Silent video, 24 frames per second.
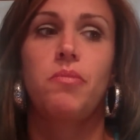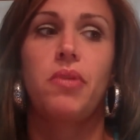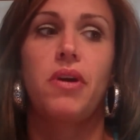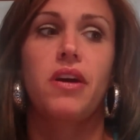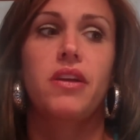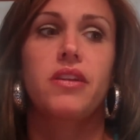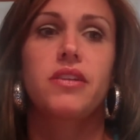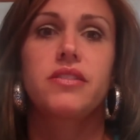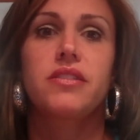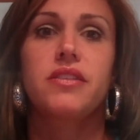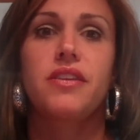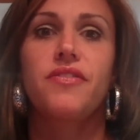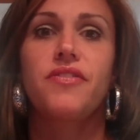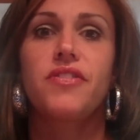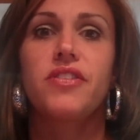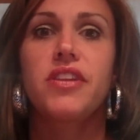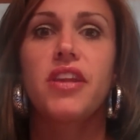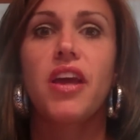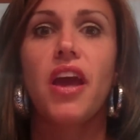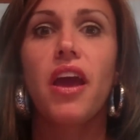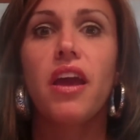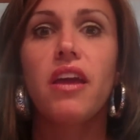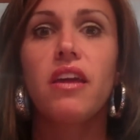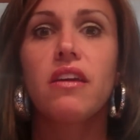Parties every
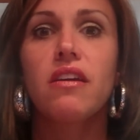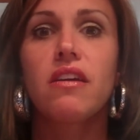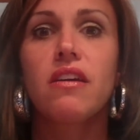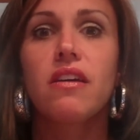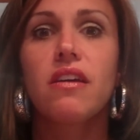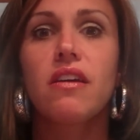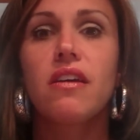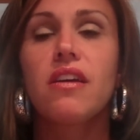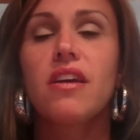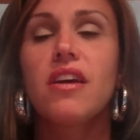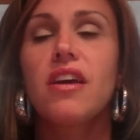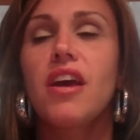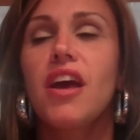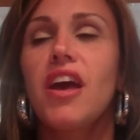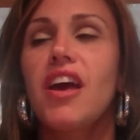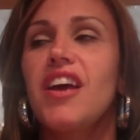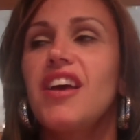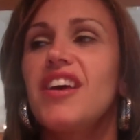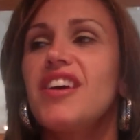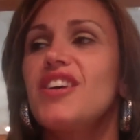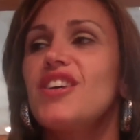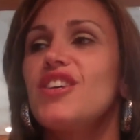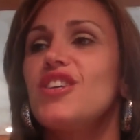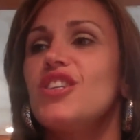day.
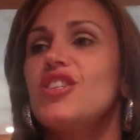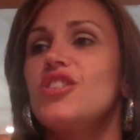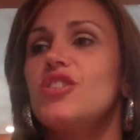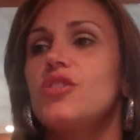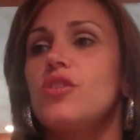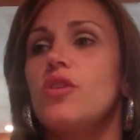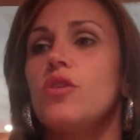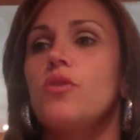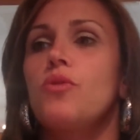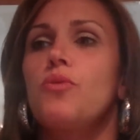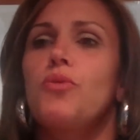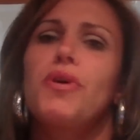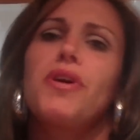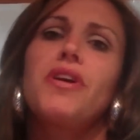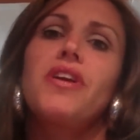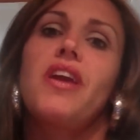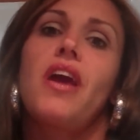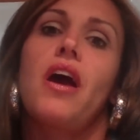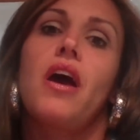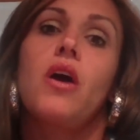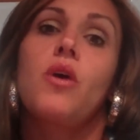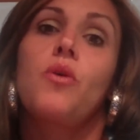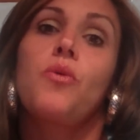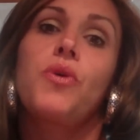So we're
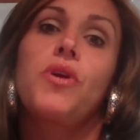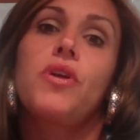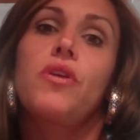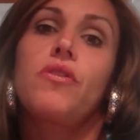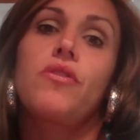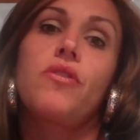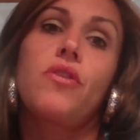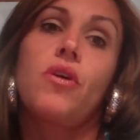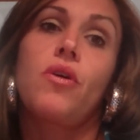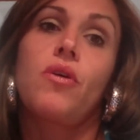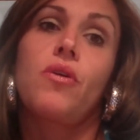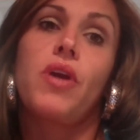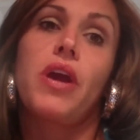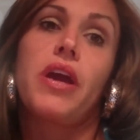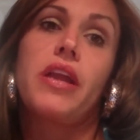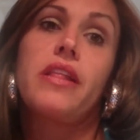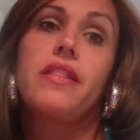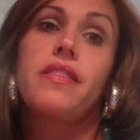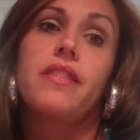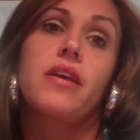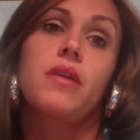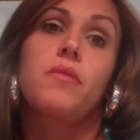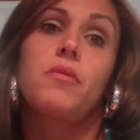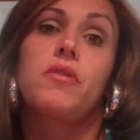young. We don't know
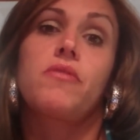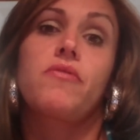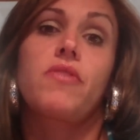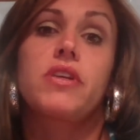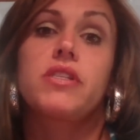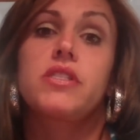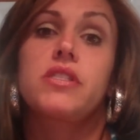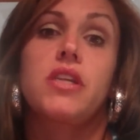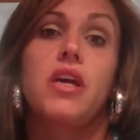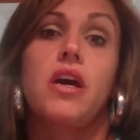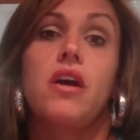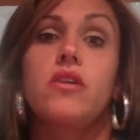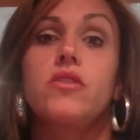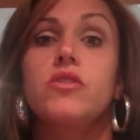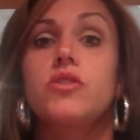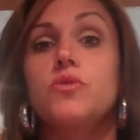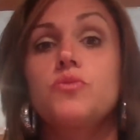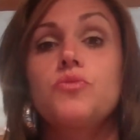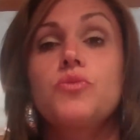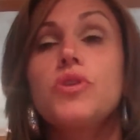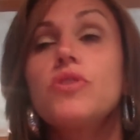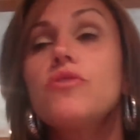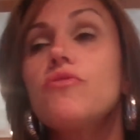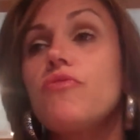anything about renting a house.
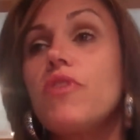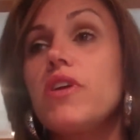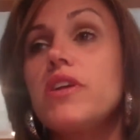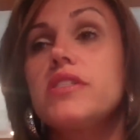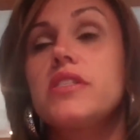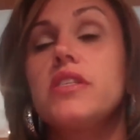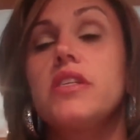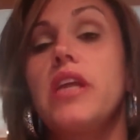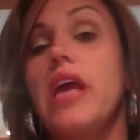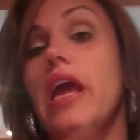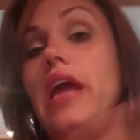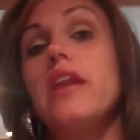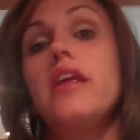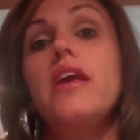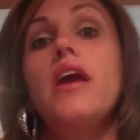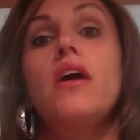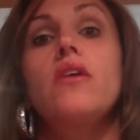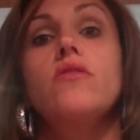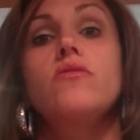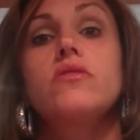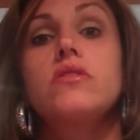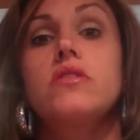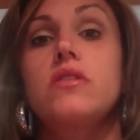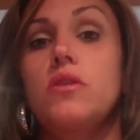And we rented any
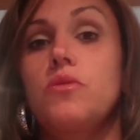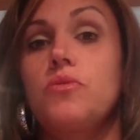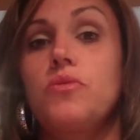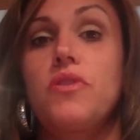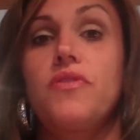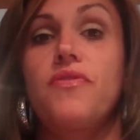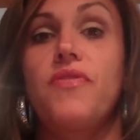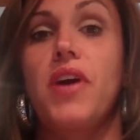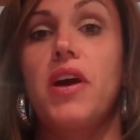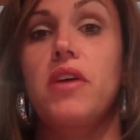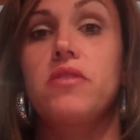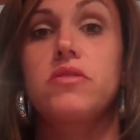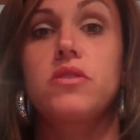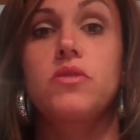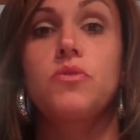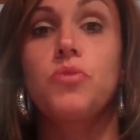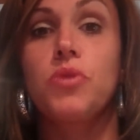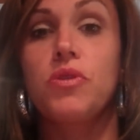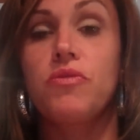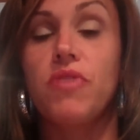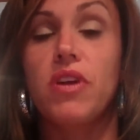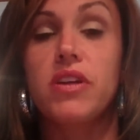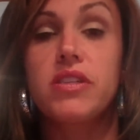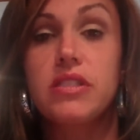house that we found. And
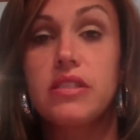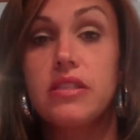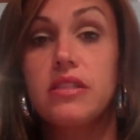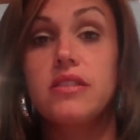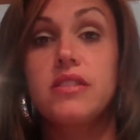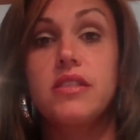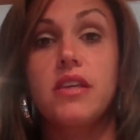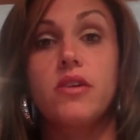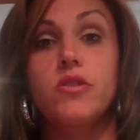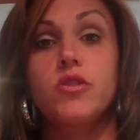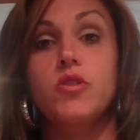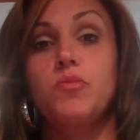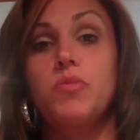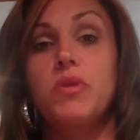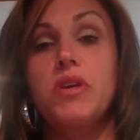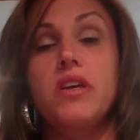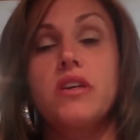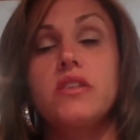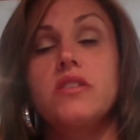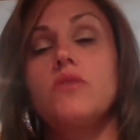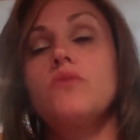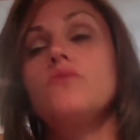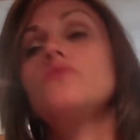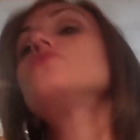we rented this house
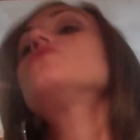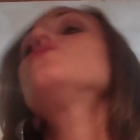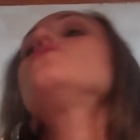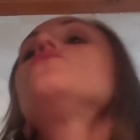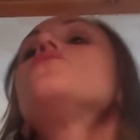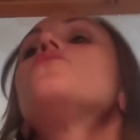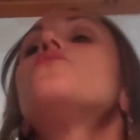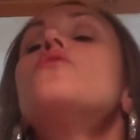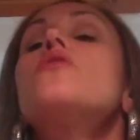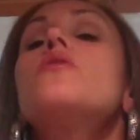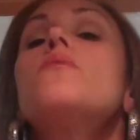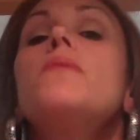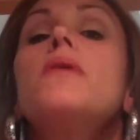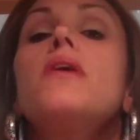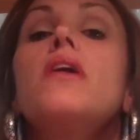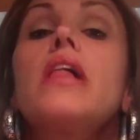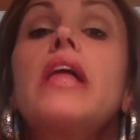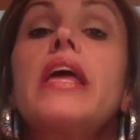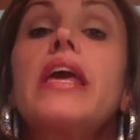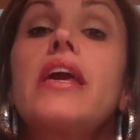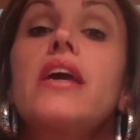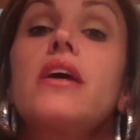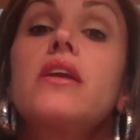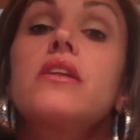because it was
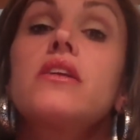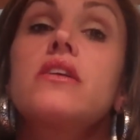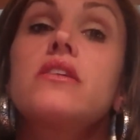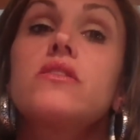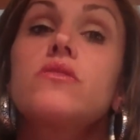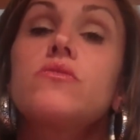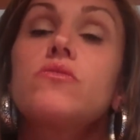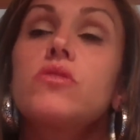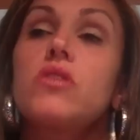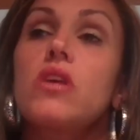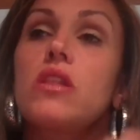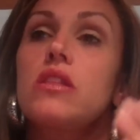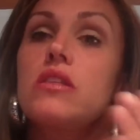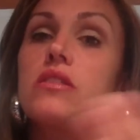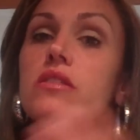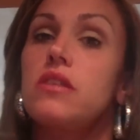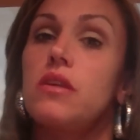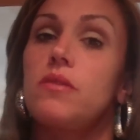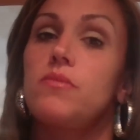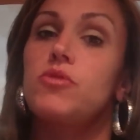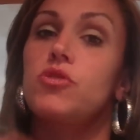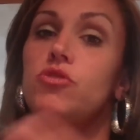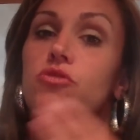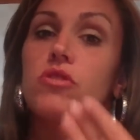adorable and because it was on the
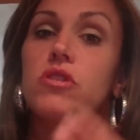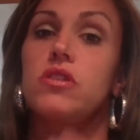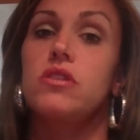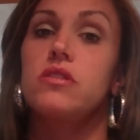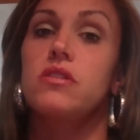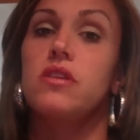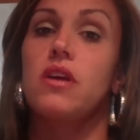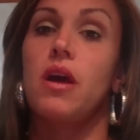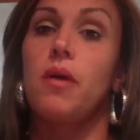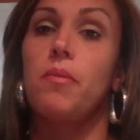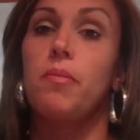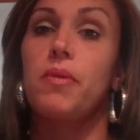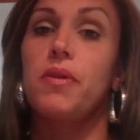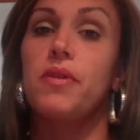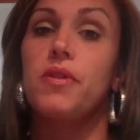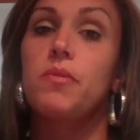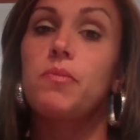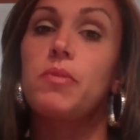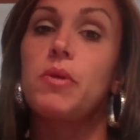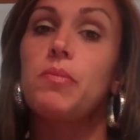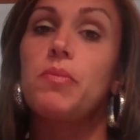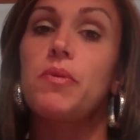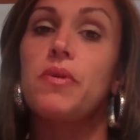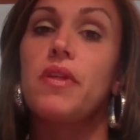same street as a couple of
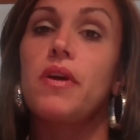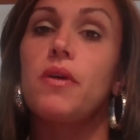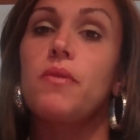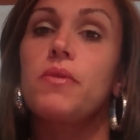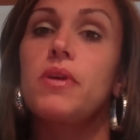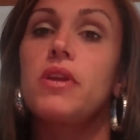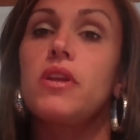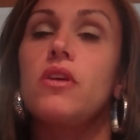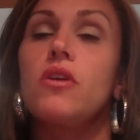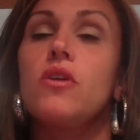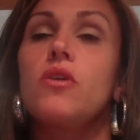the people that we